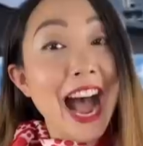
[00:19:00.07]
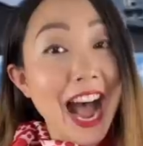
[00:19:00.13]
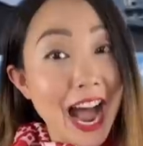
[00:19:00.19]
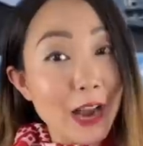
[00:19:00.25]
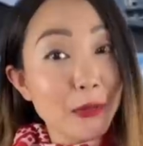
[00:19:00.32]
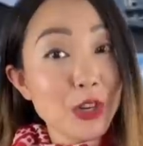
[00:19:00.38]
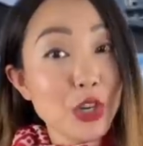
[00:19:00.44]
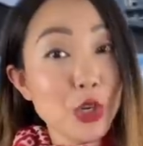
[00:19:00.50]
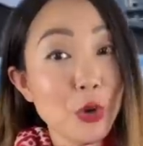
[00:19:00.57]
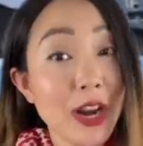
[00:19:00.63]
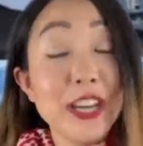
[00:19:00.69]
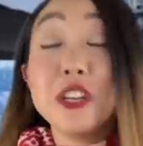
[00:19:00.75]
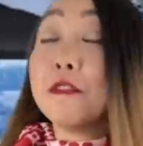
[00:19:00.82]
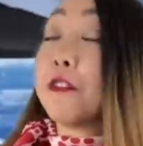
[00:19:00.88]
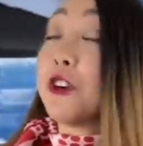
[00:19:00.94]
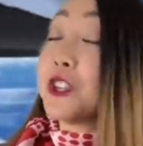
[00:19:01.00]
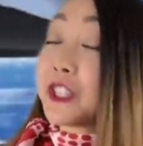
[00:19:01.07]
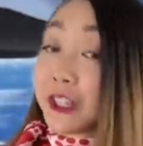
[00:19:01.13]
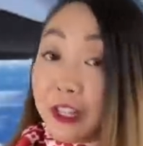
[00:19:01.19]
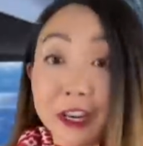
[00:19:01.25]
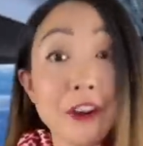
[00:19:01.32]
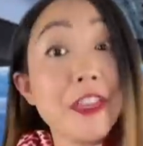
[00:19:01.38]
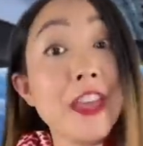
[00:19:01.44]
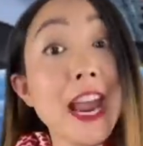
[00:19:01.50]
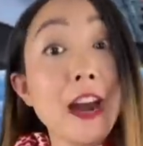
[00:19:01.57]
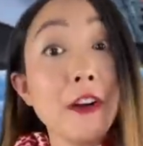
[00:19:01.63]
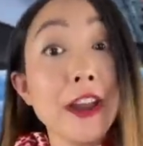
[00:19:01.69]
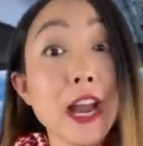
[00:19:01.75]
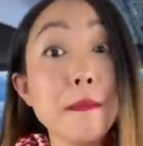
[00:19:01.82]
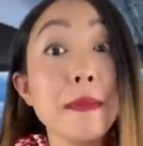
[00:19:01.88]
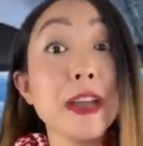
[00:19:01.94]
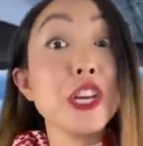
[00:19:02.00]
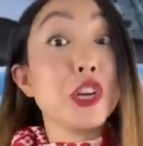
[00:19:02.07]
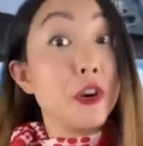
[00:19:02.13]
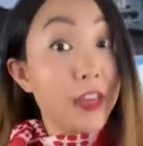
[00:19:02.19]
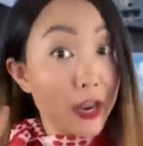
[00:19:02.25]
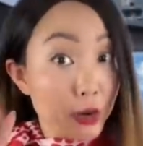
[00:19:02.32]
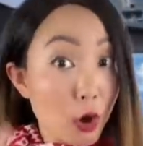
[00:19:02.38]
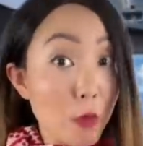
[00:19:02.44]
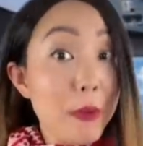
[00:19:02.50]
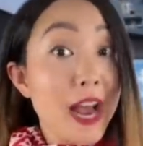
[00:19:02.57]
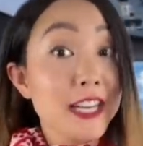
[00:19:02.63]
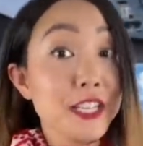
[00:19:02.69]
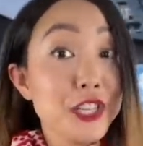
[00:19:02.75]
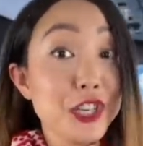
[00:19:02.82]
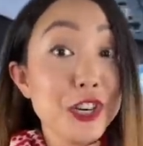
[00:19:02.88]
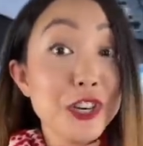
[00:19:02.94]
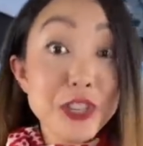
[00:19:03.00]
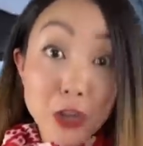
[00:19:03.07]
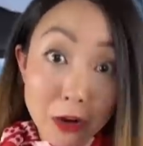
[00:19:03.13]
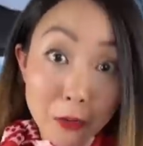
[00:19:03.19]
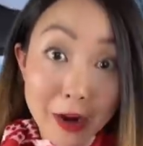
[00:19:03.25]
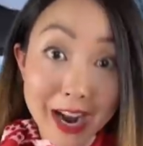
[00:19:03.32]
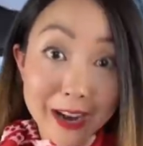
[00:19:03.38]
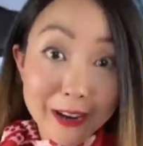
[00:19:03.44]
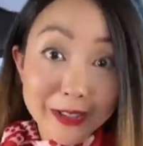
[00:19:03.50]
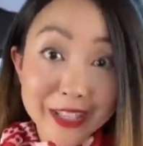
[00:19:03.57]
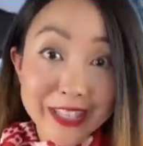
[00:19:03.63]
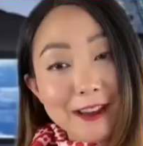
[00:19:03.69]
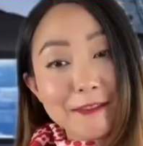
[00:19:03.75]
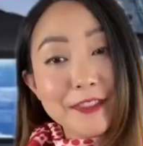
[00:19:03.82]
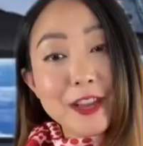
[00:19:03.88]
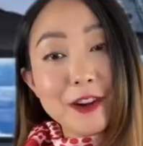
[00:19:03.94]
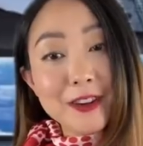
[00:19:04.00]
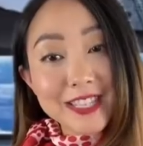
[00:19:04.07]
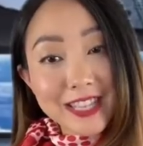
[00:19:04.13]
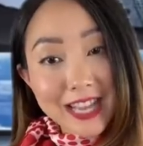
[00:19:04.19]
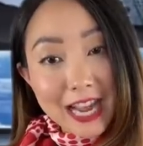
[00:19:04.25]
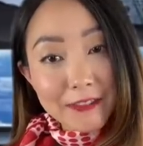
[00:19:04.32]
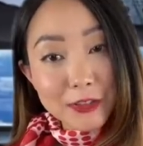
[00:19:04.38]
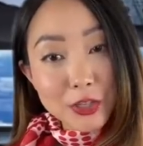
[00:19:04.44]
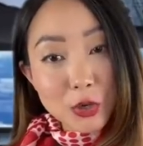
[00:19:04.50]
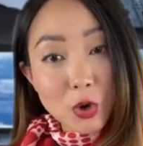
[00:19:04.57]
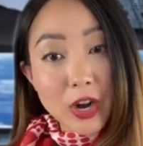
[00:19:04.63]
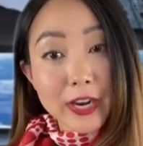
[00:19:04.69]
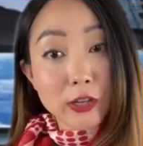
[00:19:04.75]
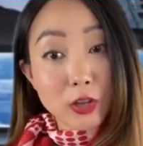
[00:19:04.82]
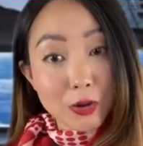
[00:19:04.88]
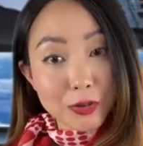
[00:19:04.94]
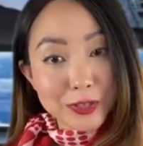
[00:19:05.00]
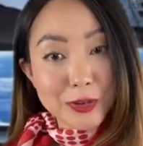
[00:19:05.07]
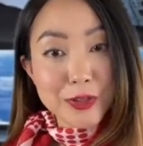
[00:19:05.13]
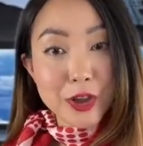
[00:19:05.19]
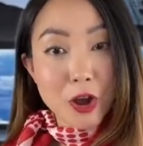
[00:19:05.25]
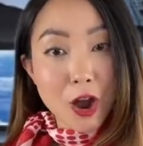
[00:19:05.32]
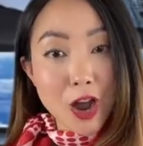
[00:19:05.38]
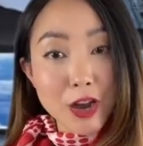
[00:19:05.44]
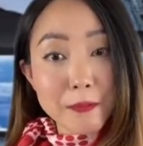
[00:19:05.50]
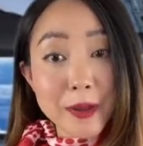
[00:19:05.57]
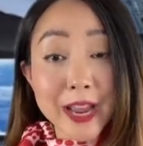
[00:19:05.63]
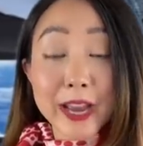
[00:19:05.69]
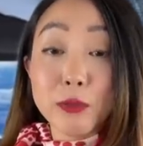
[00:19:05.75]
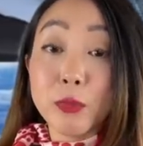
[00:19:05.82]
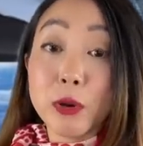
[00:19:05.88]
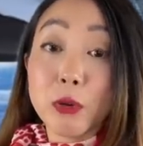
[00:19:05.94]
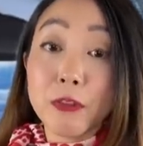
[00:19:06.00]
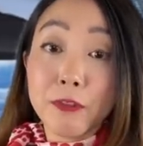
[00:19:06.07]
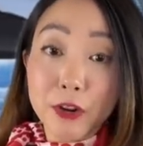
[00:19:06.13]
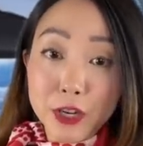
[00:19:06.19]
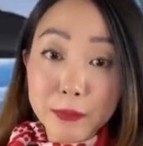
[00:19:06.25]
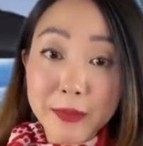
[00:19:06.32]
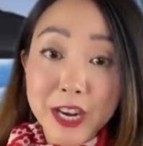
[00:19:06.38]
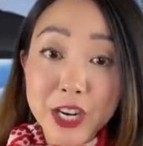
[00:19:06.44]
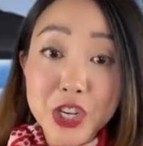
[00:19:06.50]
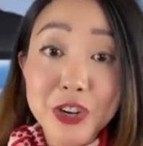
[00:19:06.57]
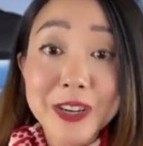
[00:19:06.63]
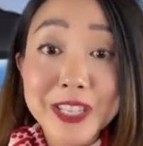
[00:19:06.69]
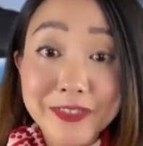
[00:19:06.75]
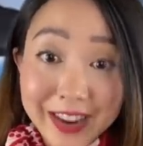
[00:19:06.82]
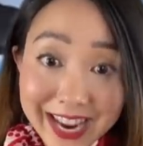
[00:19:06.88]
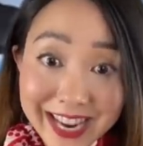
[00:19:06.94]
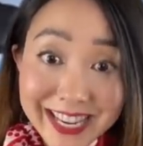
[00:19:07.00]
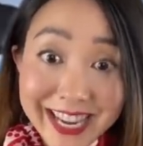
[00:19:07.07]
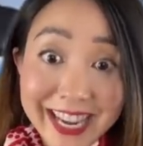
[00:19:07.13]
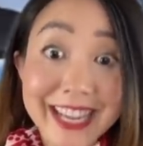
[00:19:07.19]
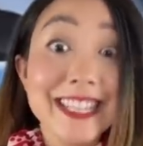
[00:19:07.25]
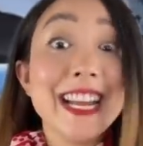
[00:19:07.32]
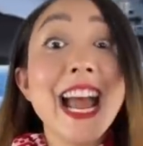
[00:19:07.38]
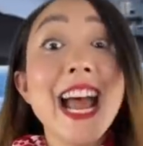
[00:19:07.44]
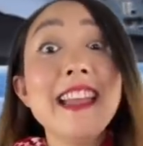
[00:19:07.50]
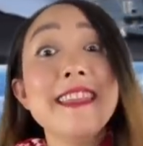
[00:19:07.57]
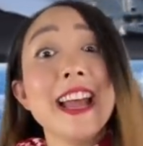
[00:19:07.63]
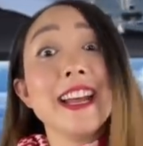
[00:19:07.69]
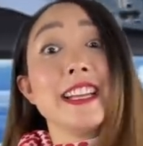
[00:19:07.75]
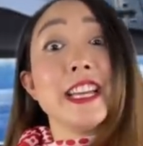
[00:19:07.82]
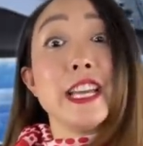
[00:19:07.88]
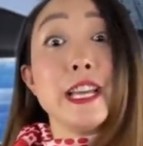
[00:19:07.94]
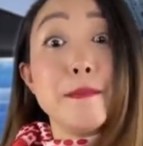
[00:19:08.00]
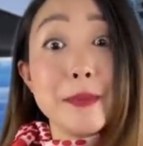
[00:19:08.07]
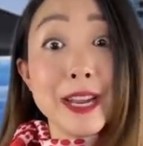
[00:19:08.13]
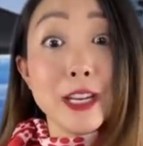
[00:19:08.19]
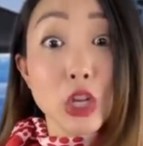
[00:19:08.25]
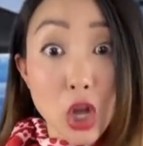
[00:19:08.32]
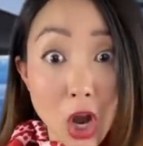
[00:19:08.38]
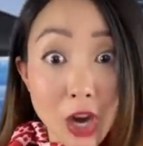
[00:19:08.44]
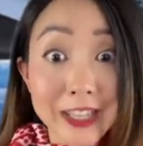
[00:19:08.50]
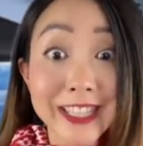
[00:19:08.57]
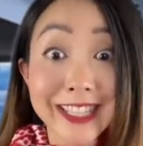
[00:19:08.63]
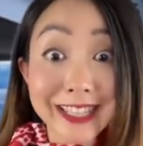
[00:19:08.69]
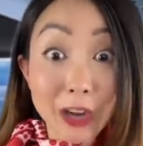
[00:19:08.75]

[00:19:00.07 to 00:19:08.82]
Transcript: I was trained to first clear the area, make sure that no passengers are around. If there is a lavatory close to the cockpit, we will first make sure it's vacant and then keep it locked